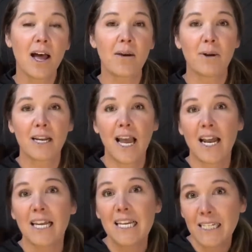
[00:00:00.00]
I want to
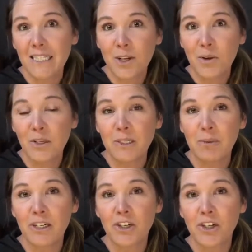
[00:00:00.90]
kind of get to know these
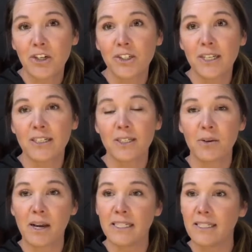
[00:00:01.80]
pitchers, and so
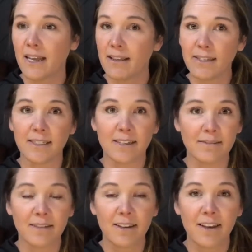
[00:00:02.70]
I say, listen,